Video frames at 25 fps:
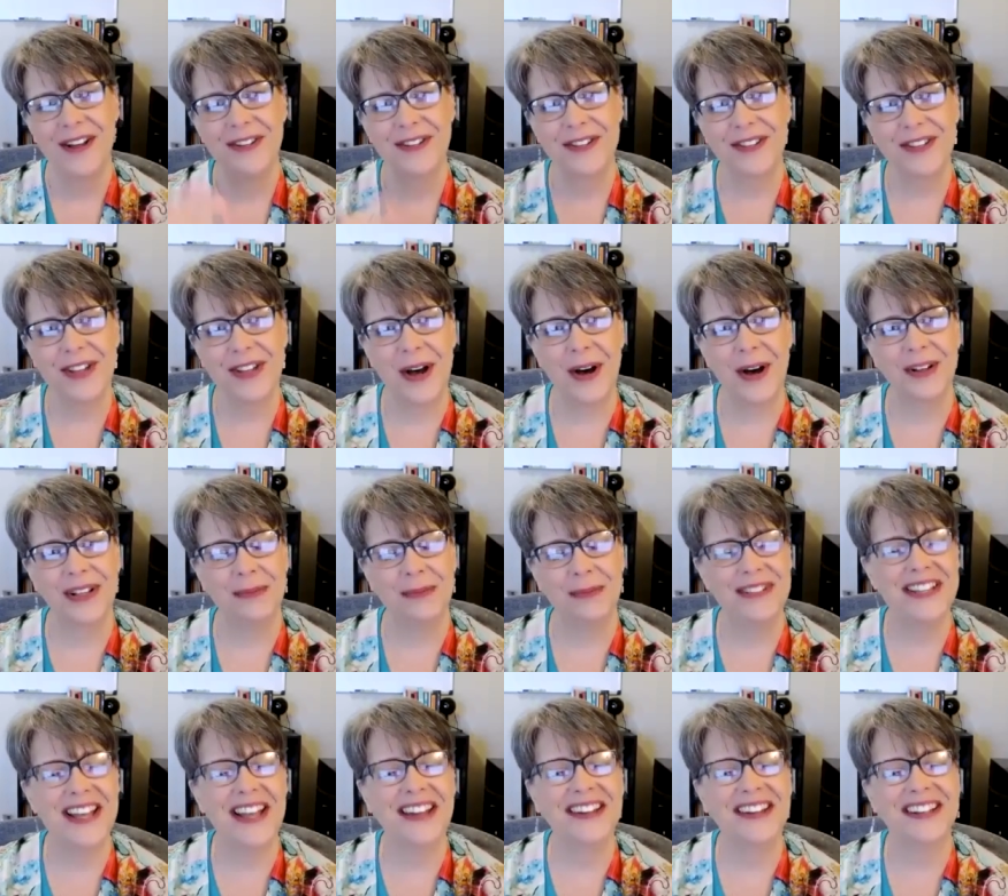So let me
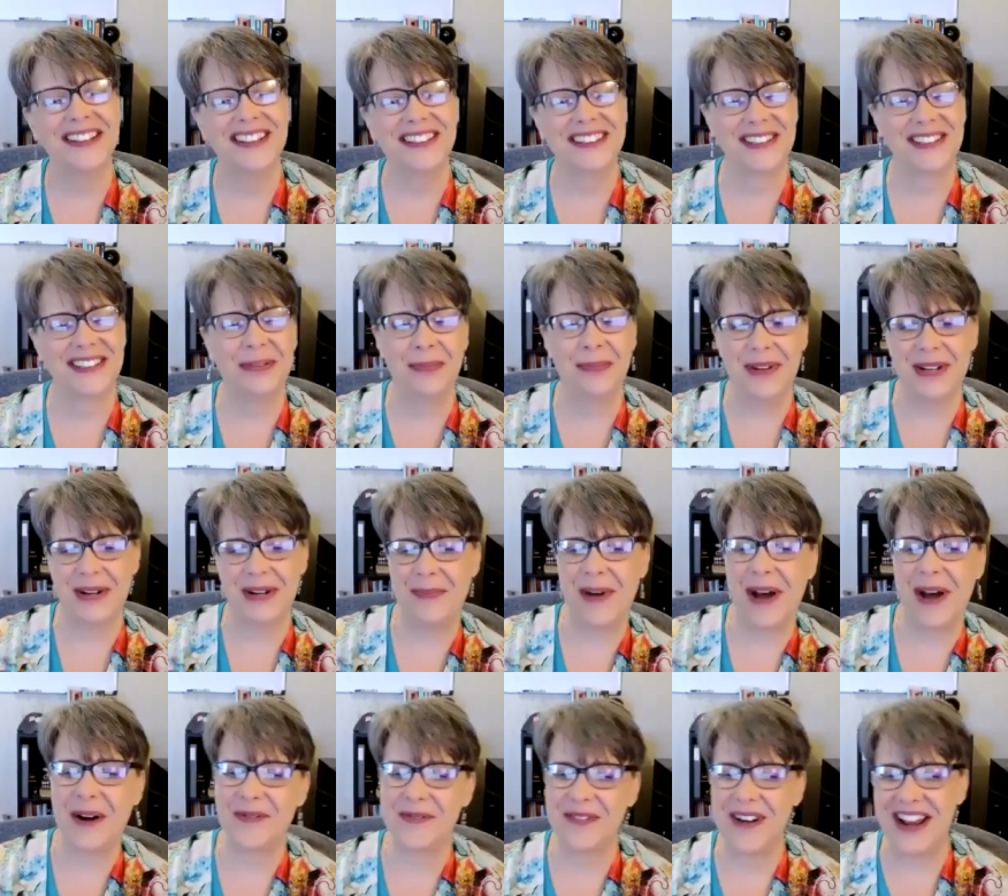tell you a little bit
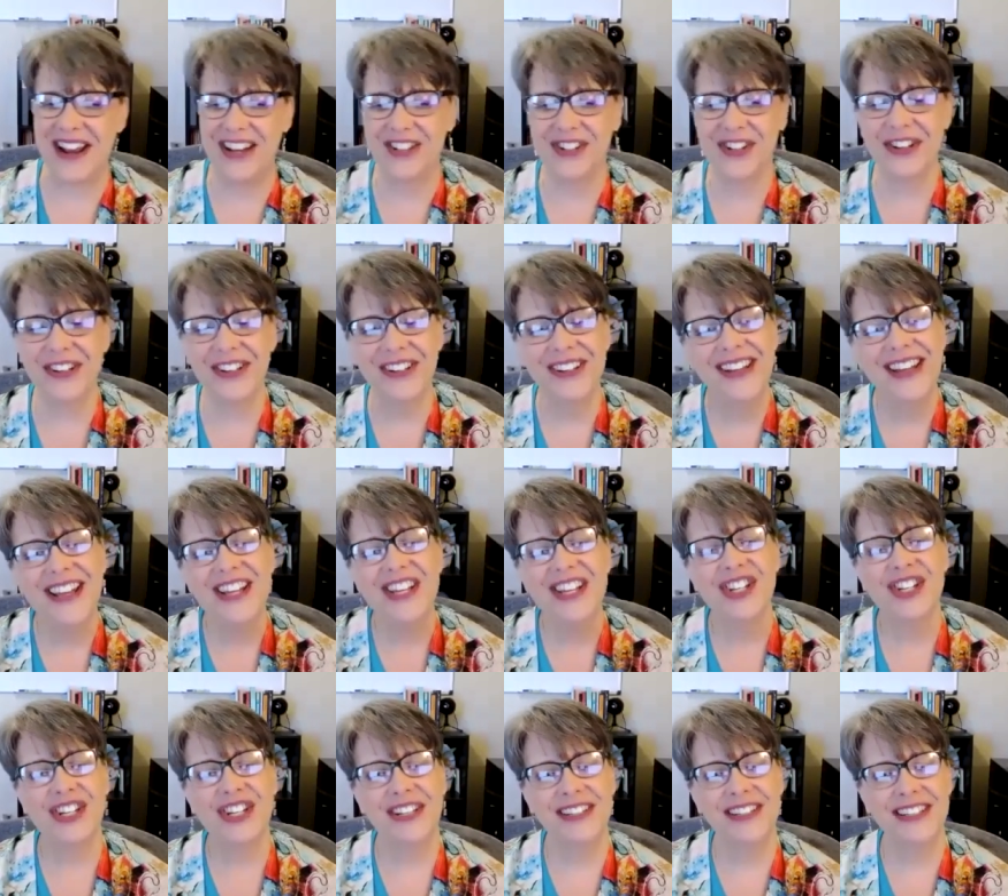about Rachel.
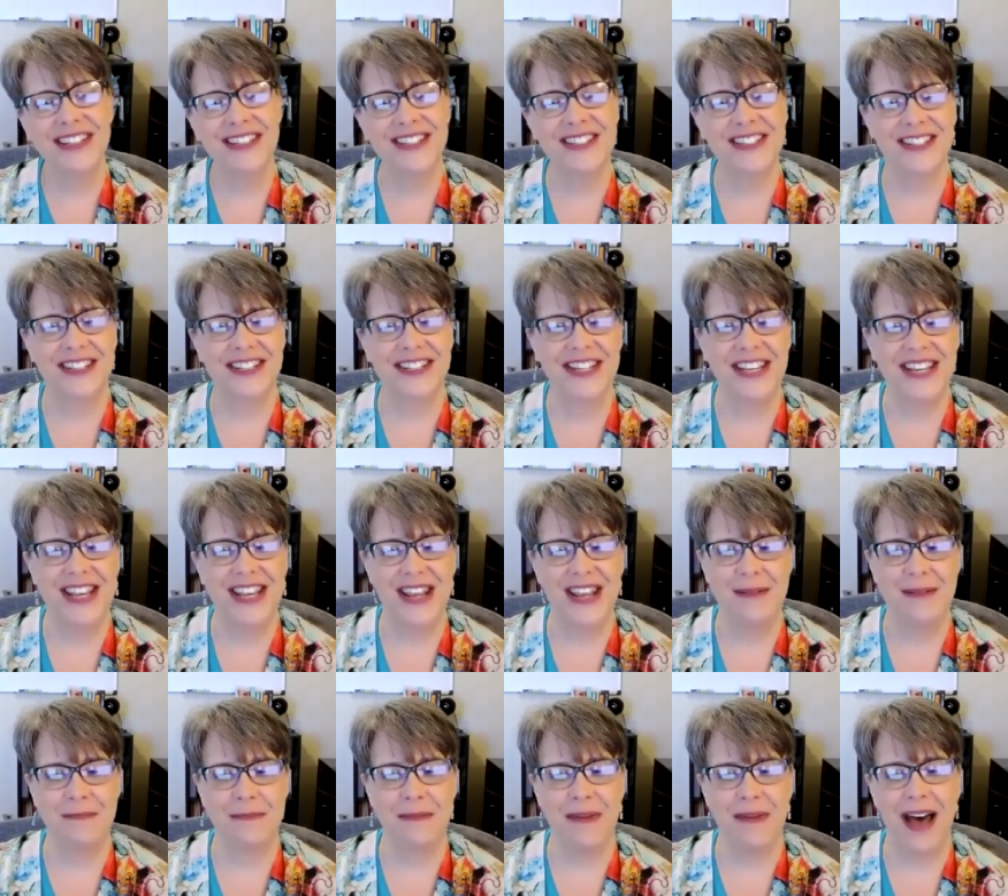She leads the
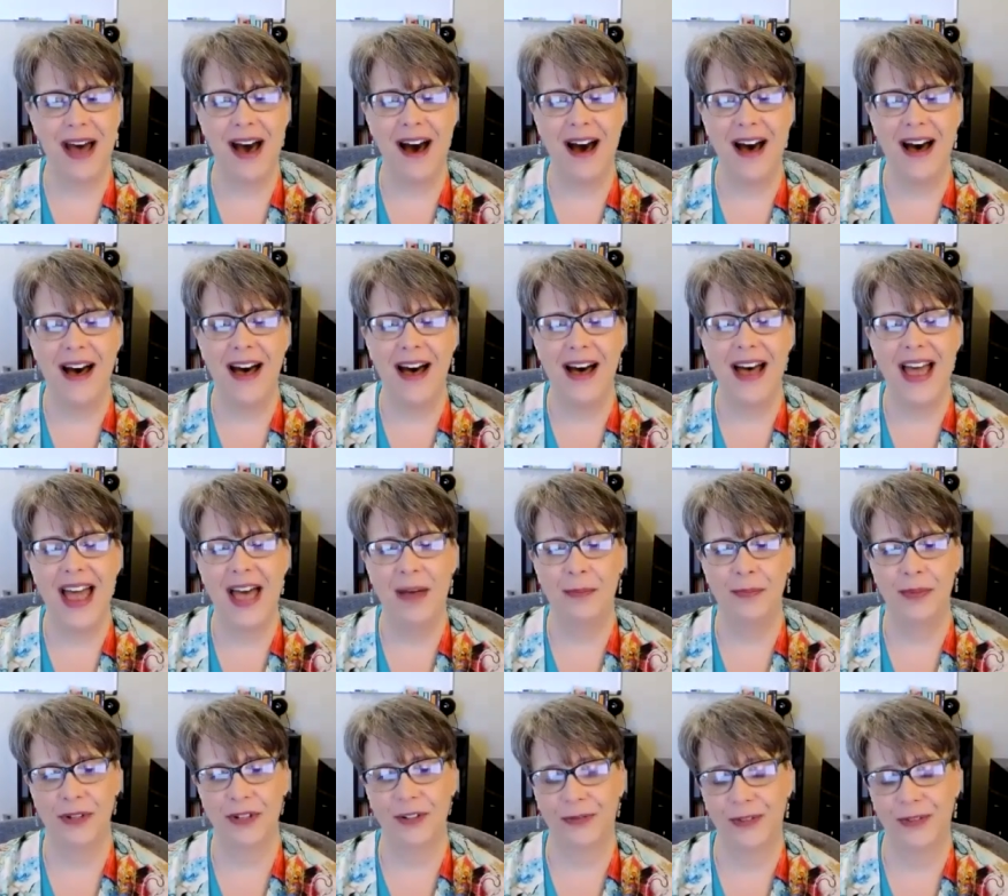team at
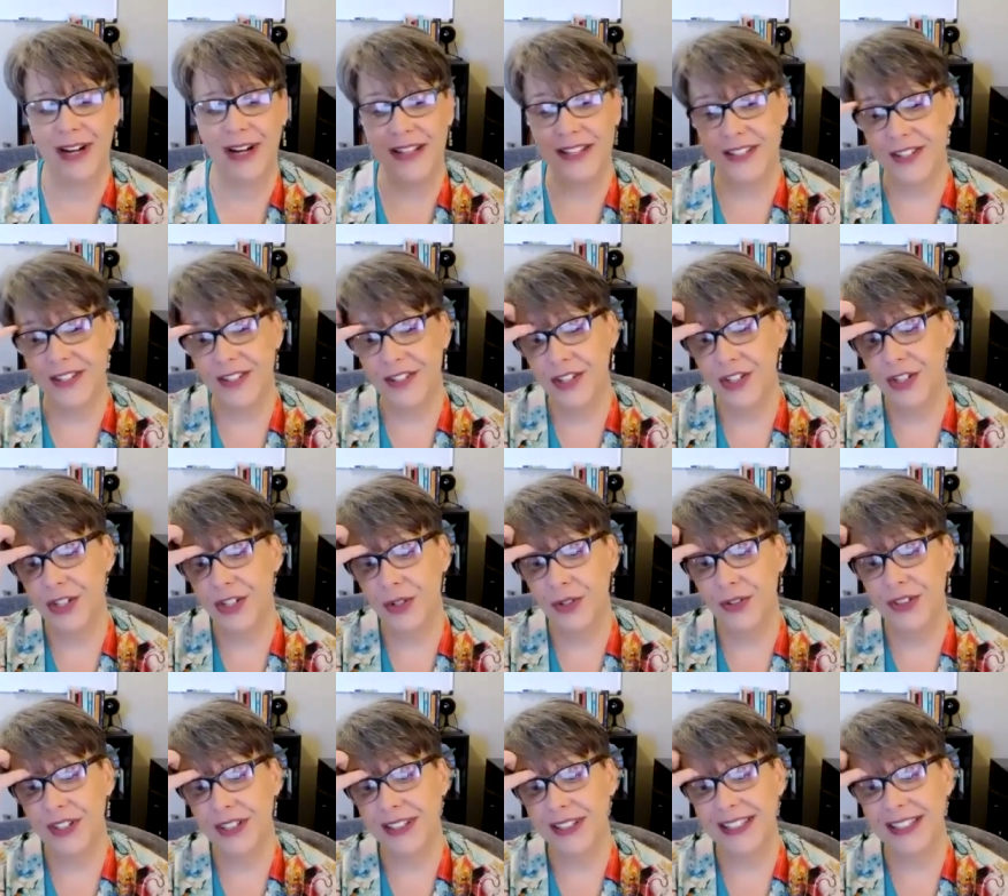Bill of Rights
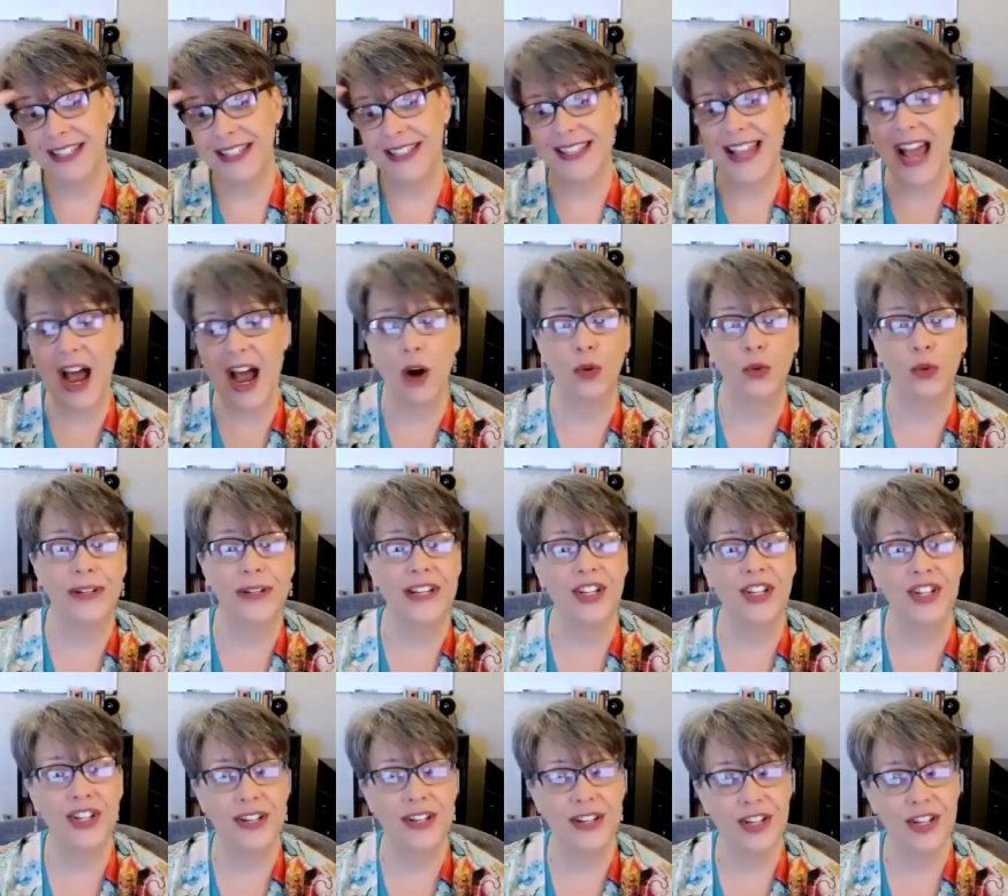Institute that leads
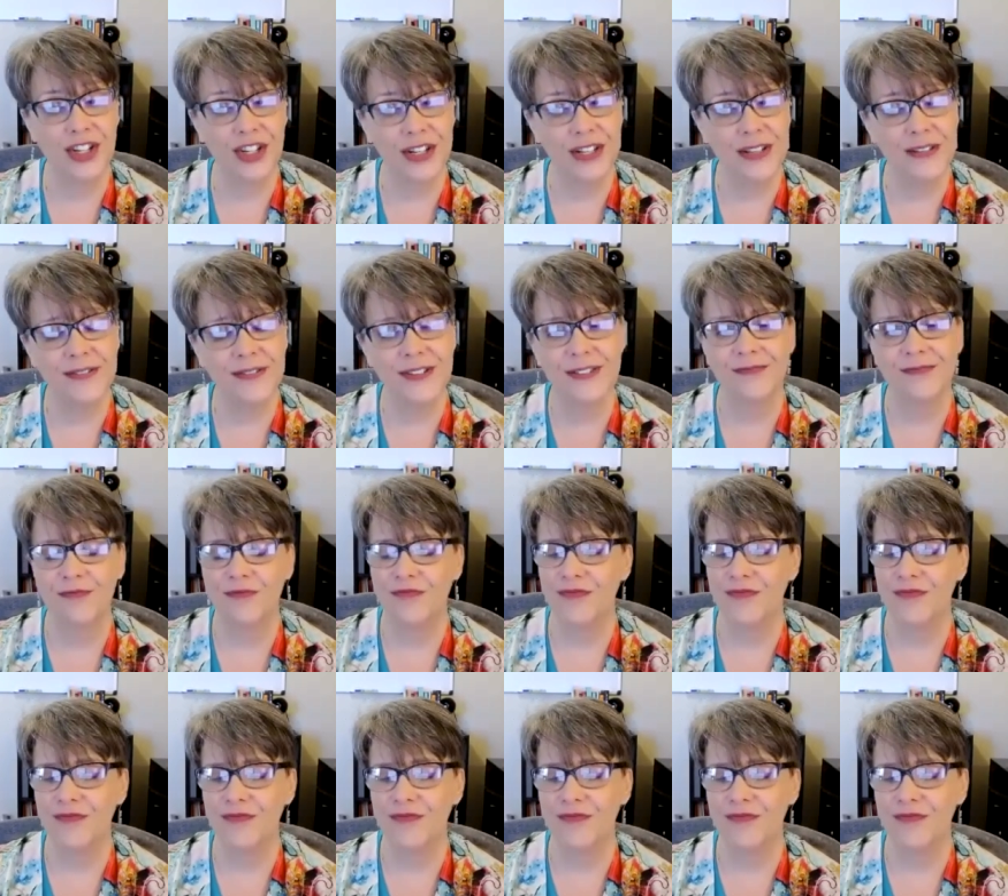outreach initiatives,